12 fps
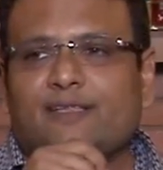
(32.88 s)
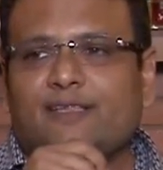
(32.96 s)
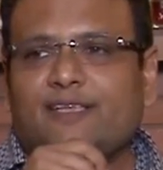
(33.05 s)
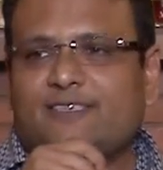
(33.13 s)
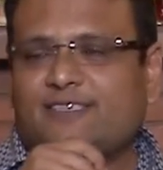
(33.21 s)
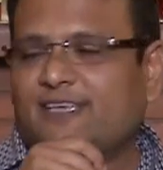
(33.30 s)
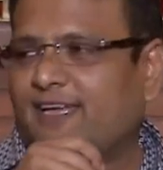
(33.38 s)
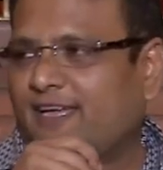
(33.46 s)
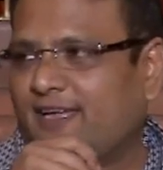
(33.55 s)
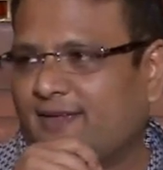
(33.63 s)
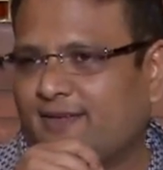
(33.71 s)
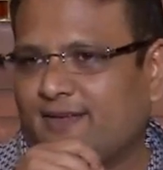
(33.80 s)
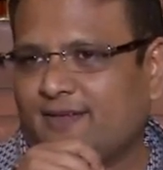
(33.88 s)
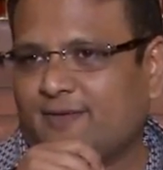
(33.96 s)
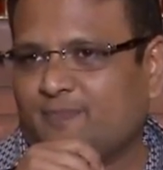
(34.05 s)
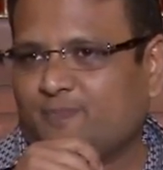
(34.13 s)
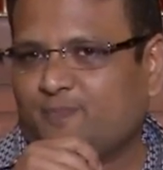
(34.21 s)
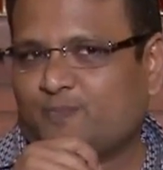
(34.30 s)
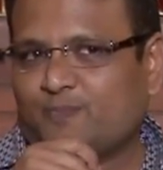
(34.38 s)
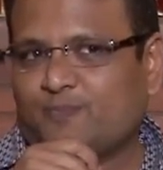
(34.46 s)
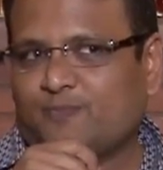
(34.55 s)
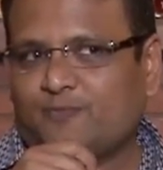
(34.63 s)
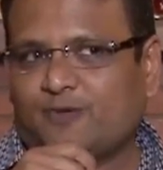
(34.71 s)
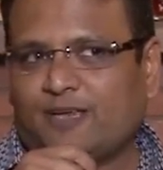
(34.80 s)
They say
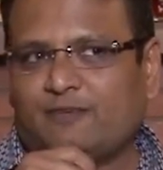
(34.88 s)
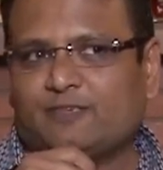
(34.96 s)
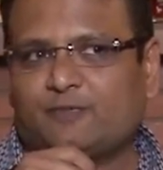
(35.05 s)
when I was